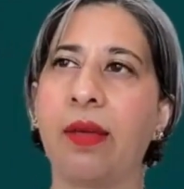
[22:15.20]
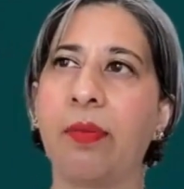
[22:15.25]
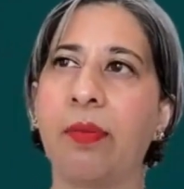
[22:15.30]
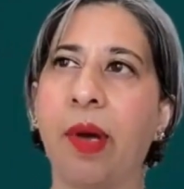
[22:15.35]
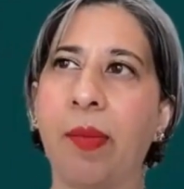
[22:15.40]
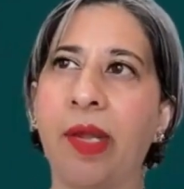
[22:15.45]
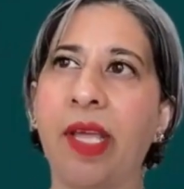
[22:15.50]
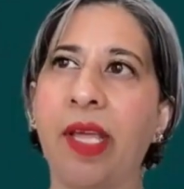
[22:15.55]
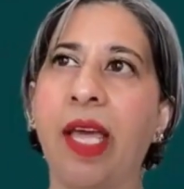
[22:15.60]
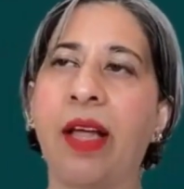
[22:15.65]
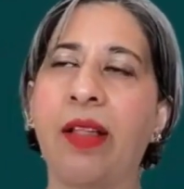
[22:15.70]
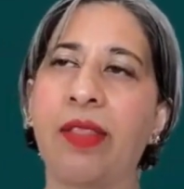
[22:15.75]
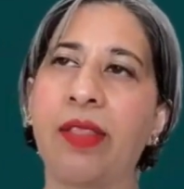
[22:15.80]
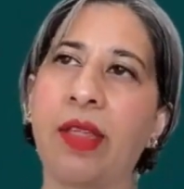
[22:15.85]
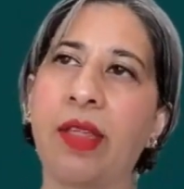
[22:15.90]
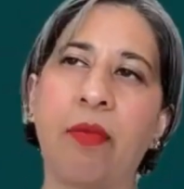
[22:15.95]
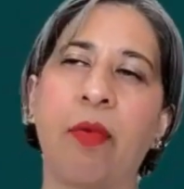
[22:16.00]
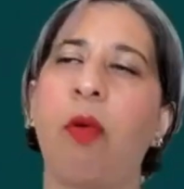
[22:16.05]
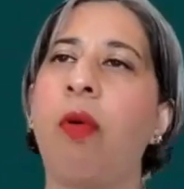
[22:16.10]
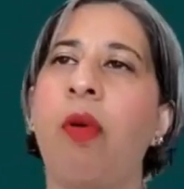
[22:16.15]
public health
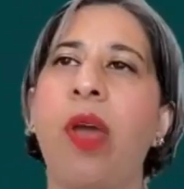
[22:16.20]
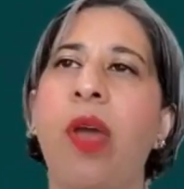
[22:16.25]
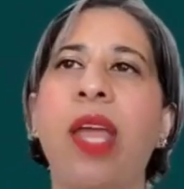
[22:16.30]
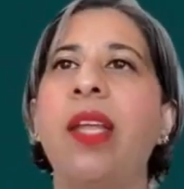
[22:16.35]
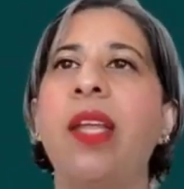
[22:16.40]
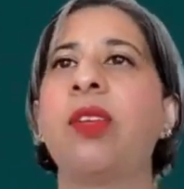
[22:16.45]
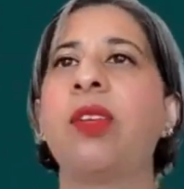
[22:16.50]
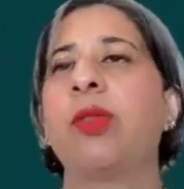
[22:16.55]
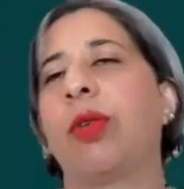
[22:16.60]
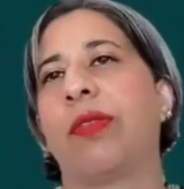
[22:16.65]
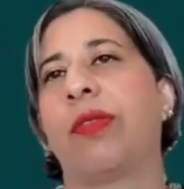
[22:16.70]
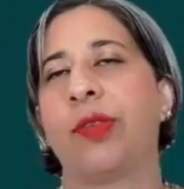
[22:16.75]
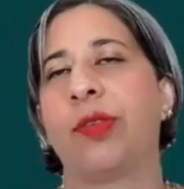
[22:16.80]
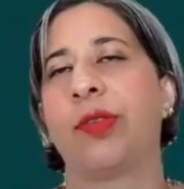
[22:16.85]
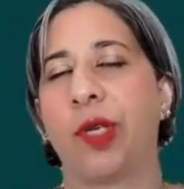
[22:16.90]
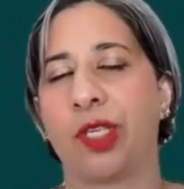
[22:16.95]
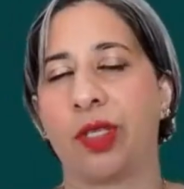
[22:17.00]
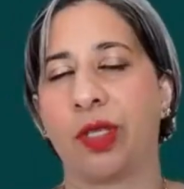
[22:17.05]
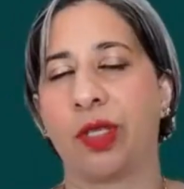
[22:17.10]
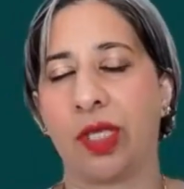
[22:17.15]
or any sort of
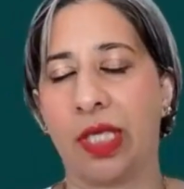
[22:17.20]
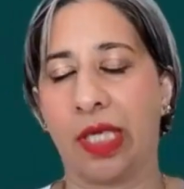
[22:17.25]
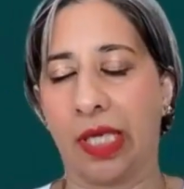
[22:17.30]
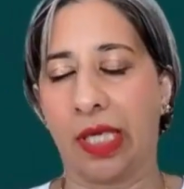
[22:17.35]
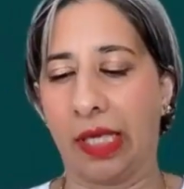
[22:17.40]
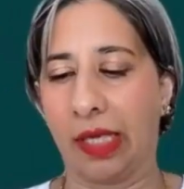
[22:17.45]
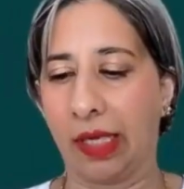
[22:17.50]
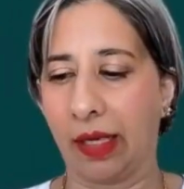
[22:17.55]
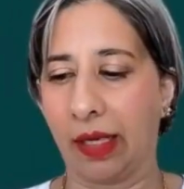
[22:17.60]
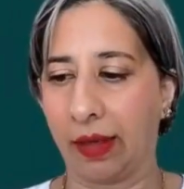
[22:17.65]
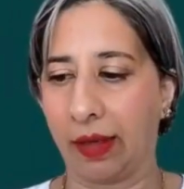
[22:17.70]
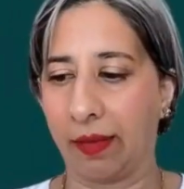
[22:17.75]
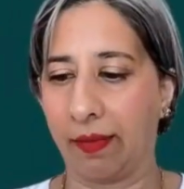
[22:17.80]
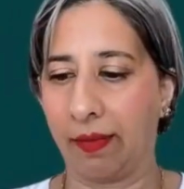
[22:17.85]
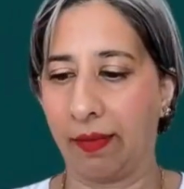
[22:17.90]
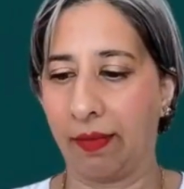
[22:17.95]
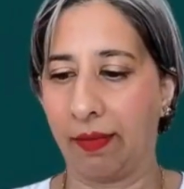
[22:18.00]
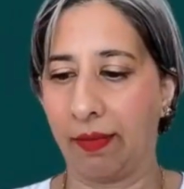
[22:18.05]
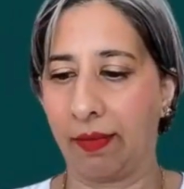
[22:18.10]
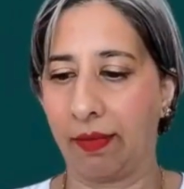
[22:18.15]
specialty,
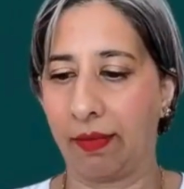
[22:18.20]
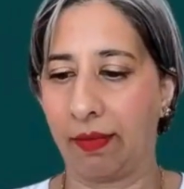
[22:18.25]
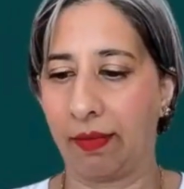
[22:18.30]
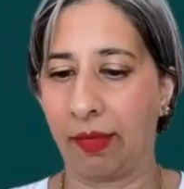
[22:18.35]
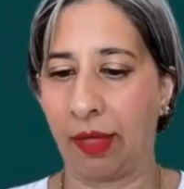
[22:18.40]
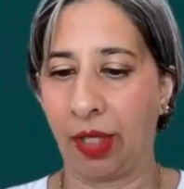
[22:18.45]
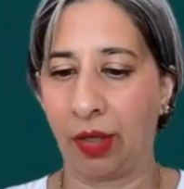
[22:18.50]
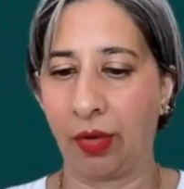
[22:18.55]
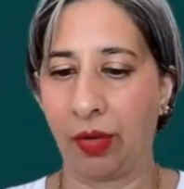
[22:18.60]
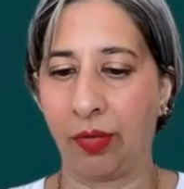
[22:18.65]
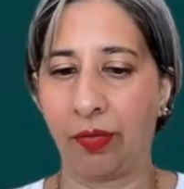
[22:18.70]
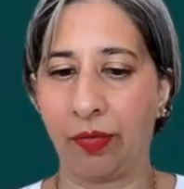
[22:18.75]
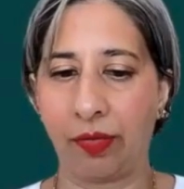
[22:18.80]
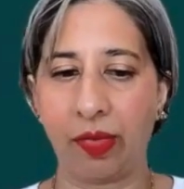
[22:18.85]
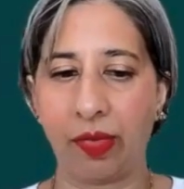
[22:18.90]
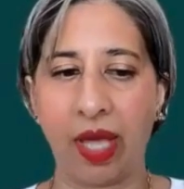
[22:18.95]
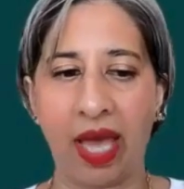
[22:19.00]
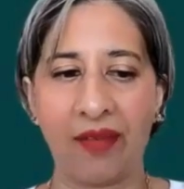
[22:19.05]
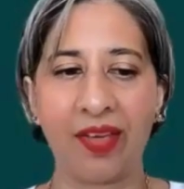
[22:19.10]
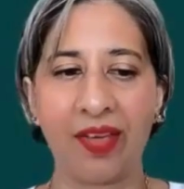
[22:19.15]

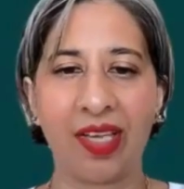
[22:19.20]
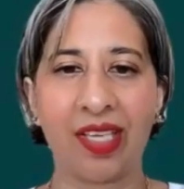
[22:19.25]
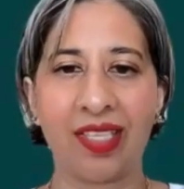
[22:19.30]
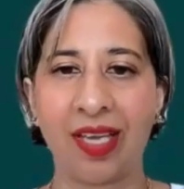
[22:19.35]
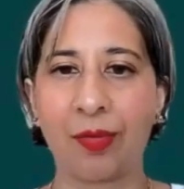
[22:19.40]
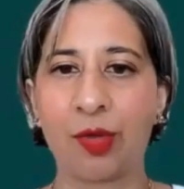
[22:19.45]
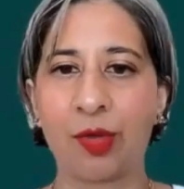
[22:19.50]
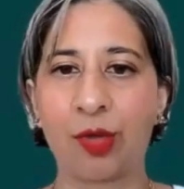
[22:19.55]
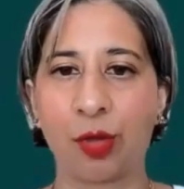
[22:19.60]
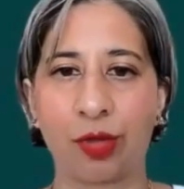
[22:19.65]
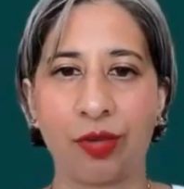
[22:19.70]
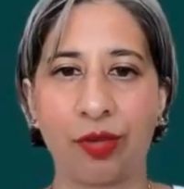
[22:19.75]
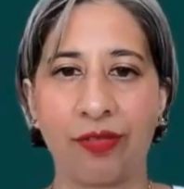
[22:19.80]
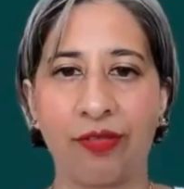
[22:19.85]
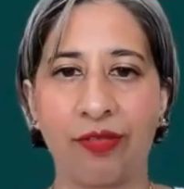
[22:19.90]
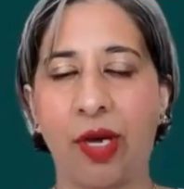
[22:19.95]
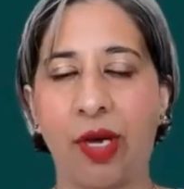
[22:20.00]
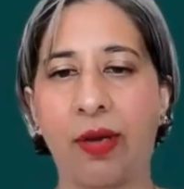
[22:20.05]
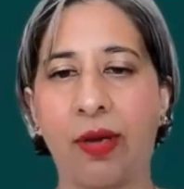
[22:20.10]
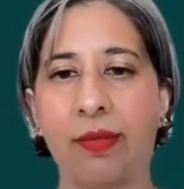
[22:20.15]
having some sort of
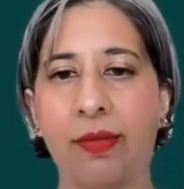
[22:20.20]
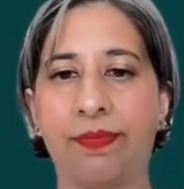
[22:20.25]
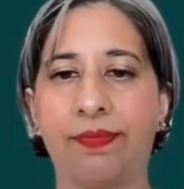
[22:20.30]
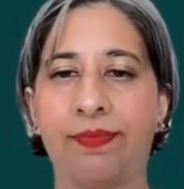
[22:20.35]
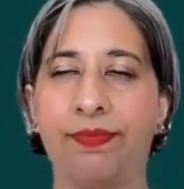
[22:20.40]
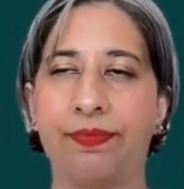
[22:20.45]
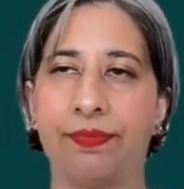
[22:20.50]
a